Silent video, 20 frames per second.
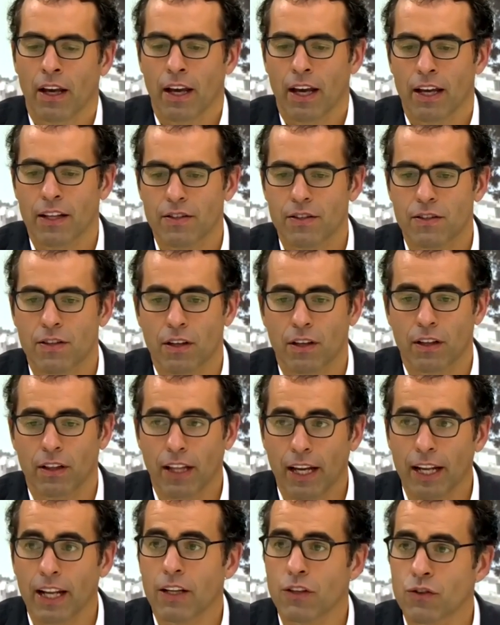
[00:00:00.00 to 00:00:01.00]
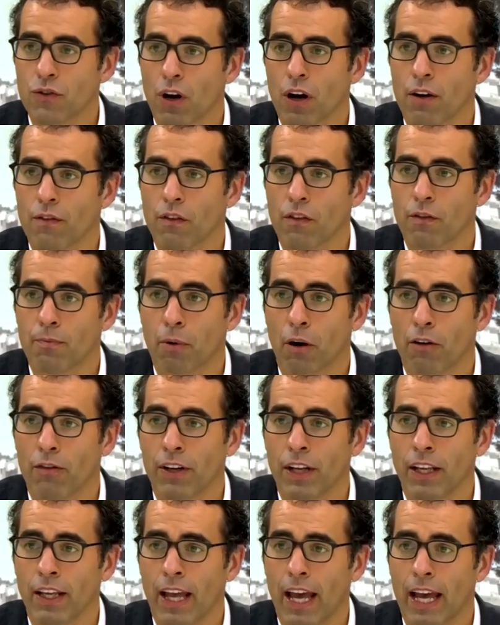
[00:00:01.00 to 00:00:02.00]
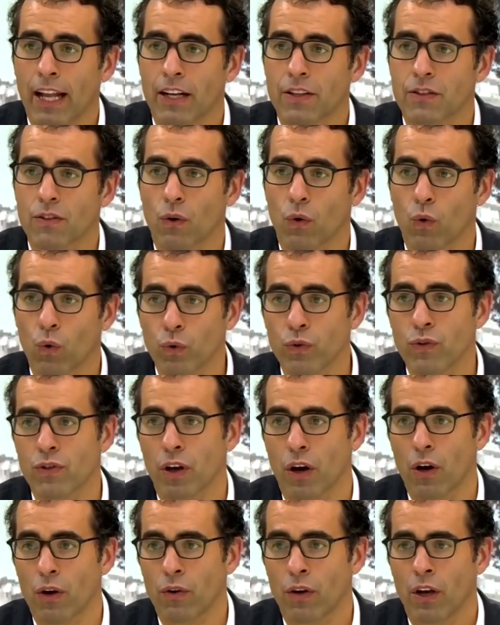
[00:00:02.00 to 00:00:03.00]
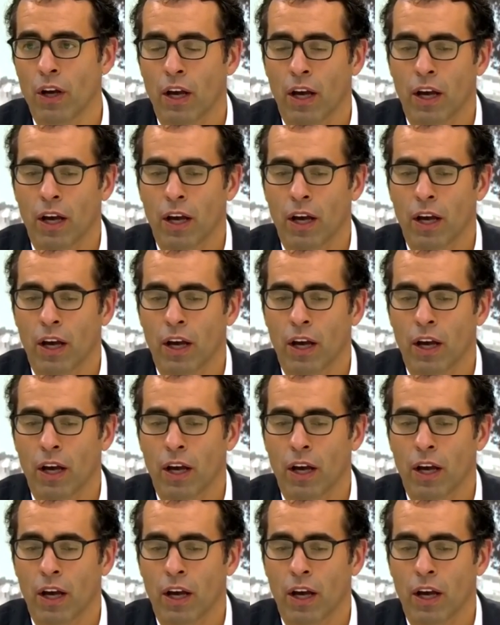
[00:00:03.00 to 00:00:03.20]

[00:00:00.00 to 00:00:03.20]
It's the leading driver of poverty, and it's also